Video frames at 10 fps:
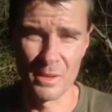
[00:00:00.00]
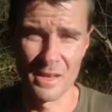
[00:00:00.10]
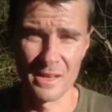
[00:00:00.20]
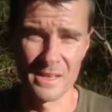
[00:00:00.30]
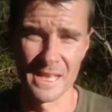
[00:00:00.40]

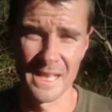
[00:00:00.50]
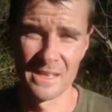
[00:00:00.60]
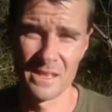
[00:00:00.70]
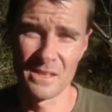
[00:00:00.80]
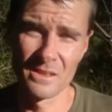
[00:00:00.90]
plaque and
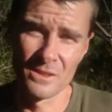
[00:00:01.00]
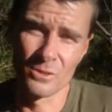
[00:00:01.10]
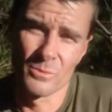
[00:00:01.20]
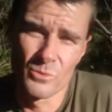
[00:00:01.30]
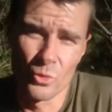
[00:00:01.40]
candida that
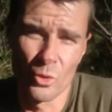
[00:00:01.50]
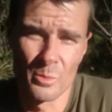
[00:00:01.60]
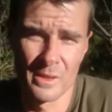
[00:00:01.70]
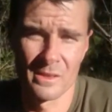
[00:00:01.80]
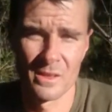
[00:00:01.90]
are
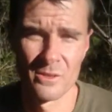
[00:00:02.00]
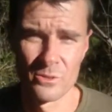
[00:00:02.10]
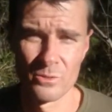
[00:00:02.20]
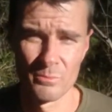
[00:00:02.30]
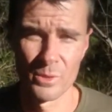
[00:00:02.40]
absorbing those